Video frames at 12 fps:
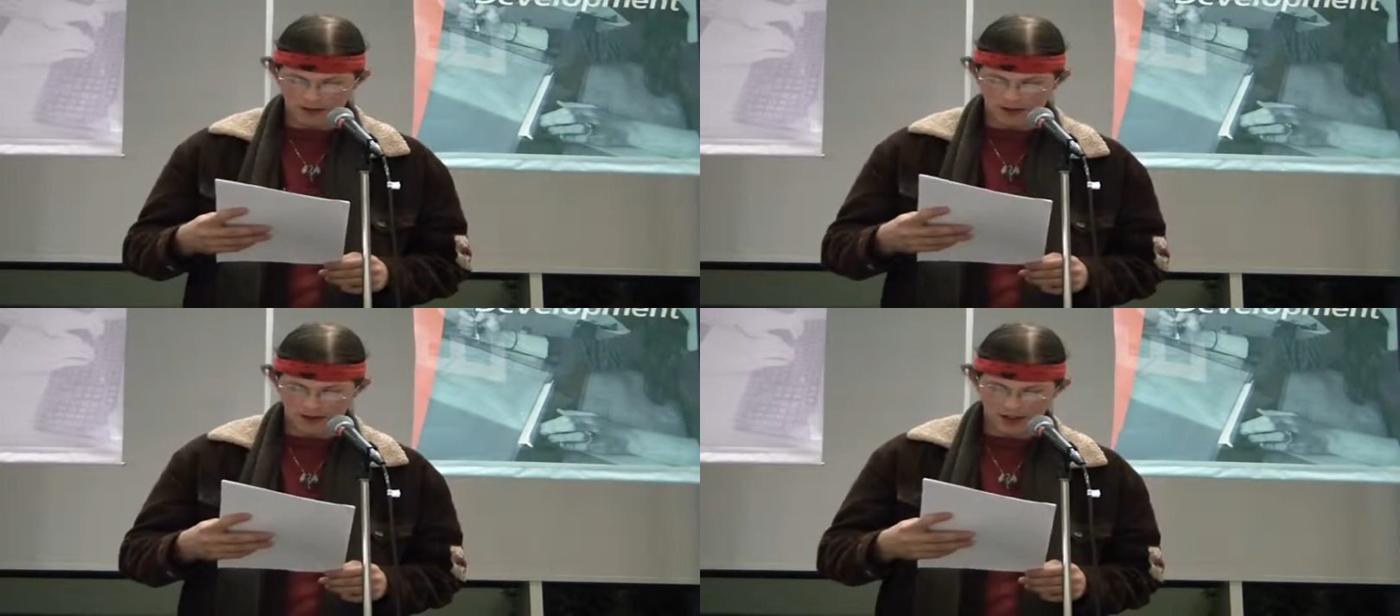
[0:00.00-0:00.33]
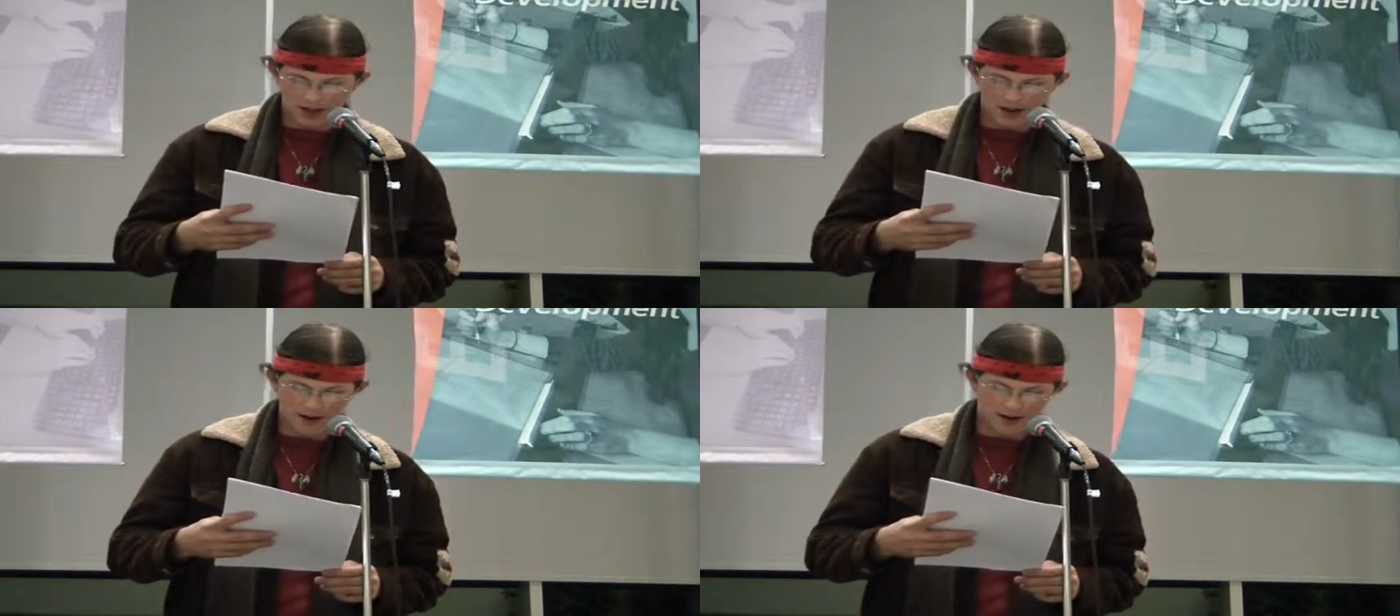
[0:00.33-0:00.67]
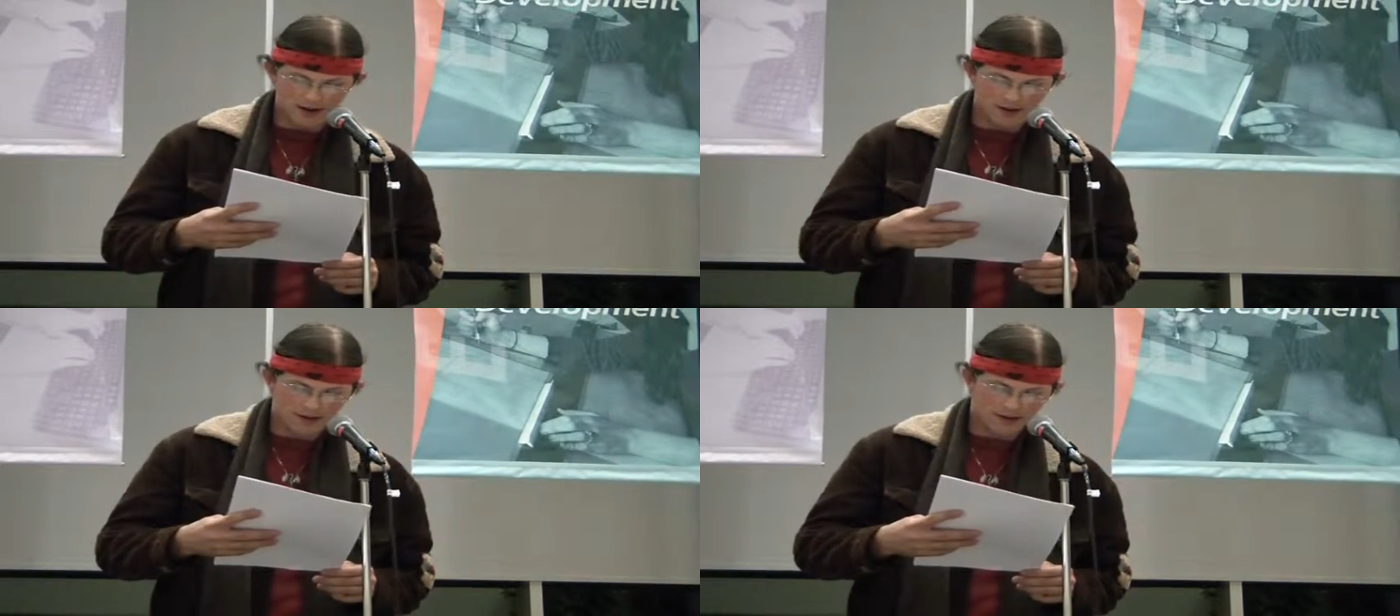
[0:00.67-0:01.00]
without a
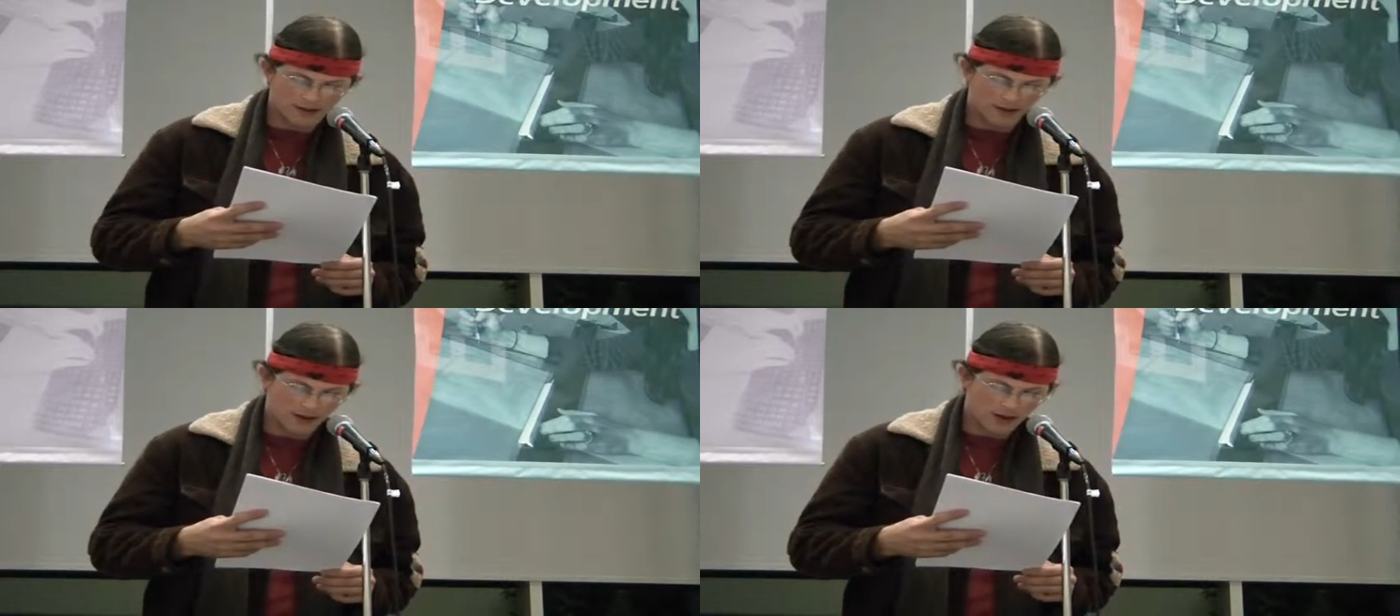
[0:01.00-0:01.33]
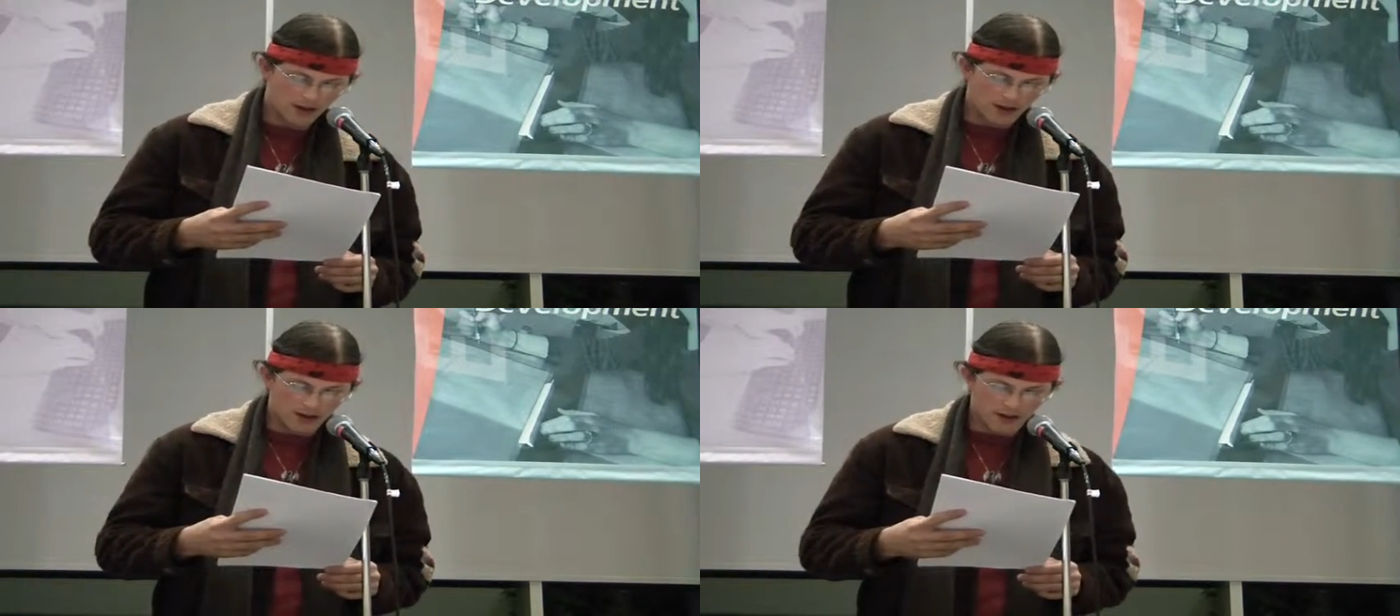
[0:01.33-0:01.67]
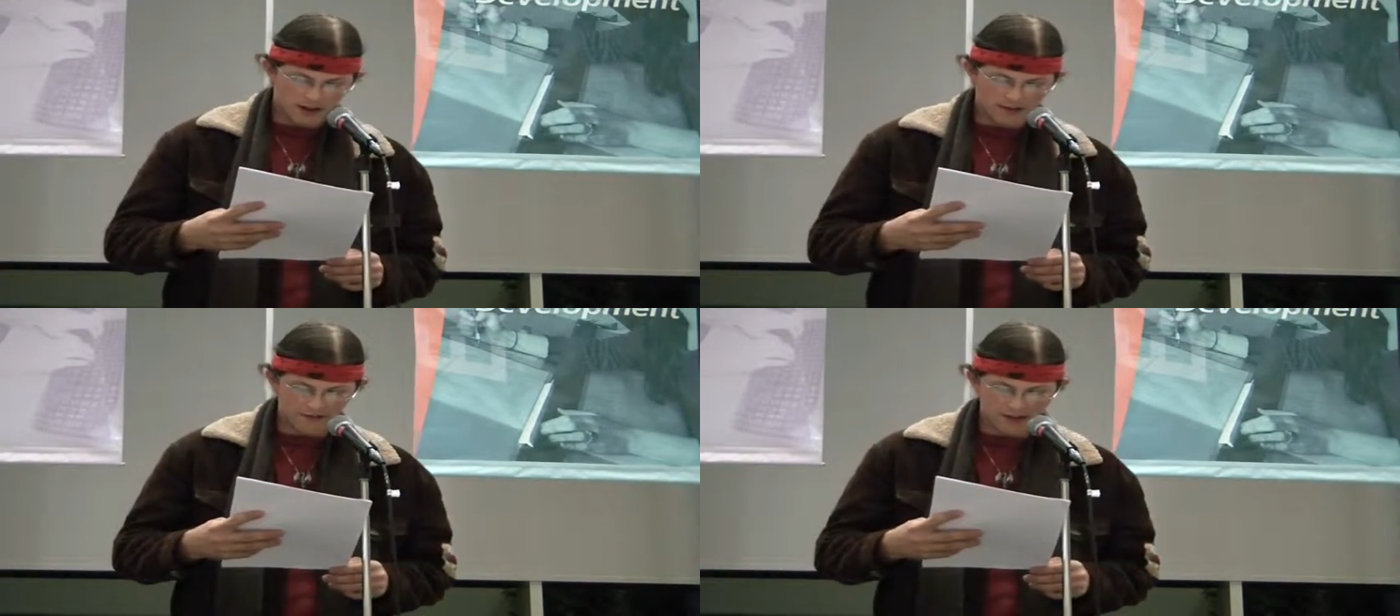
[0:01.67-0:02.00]
care.
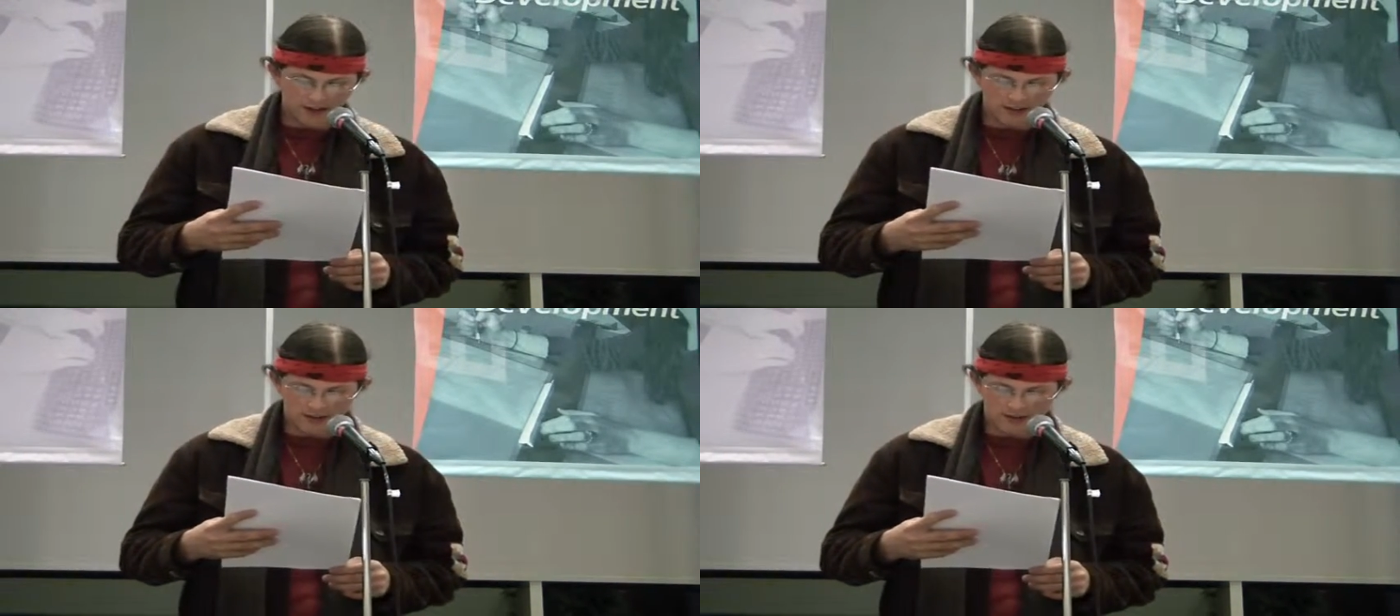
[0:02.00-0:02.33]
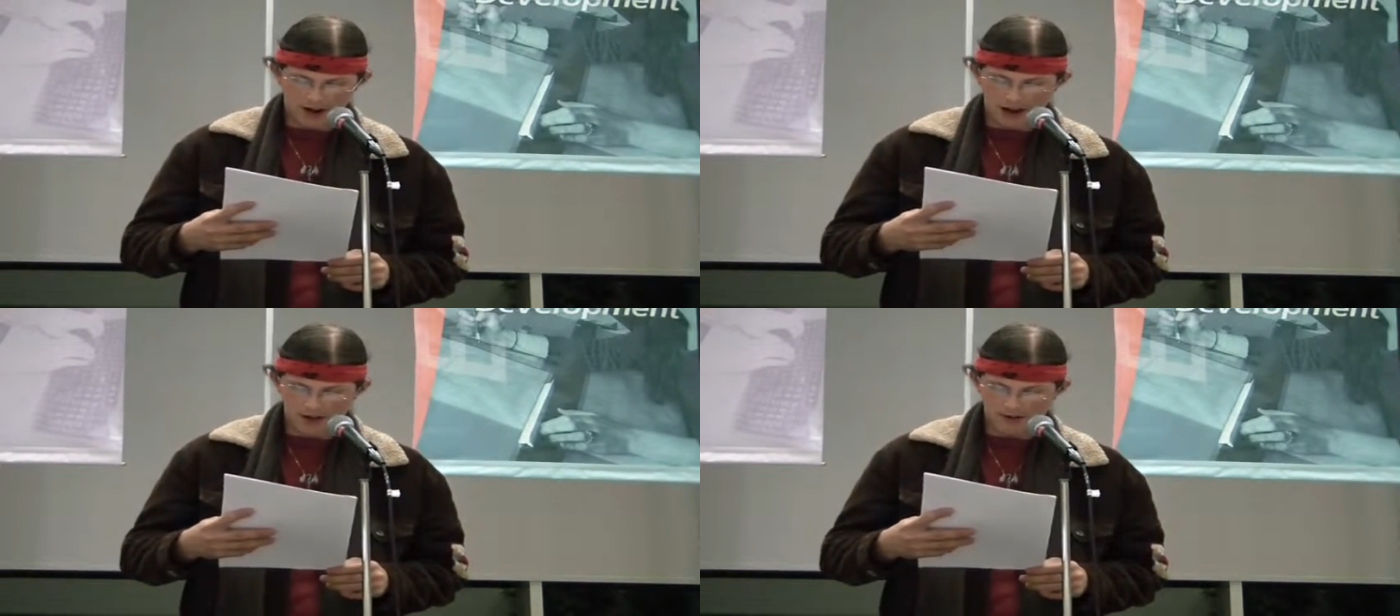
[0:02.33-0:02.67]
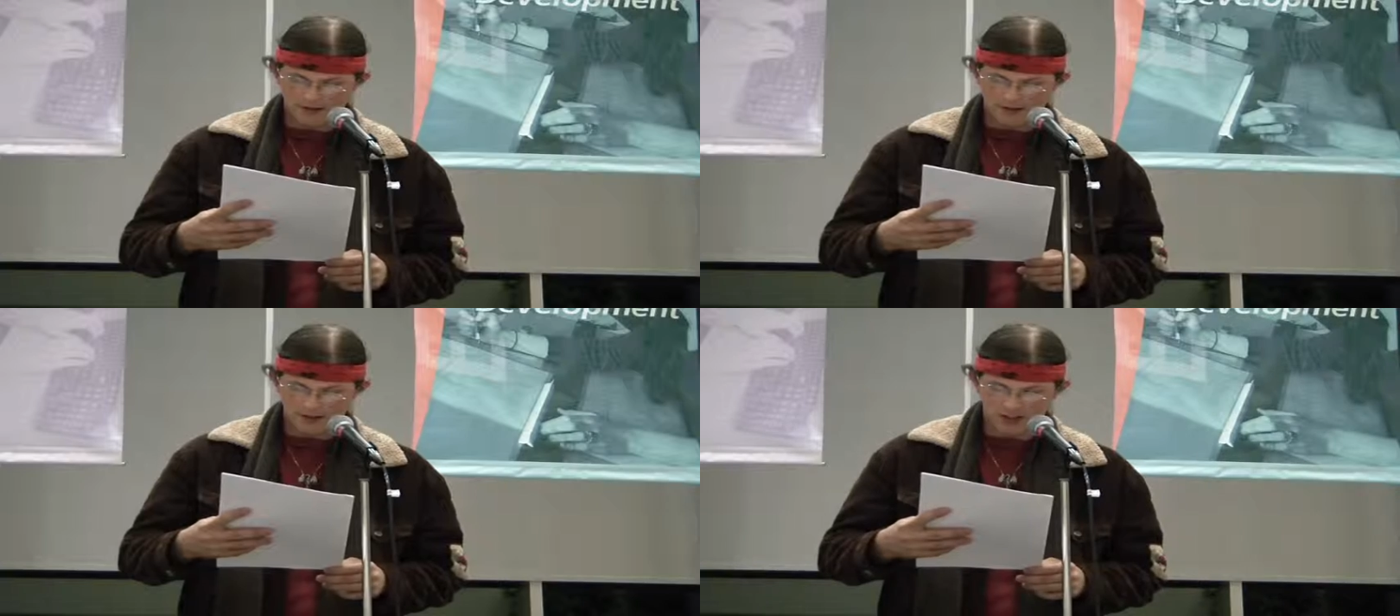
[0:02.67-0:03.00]
It fell to the ground,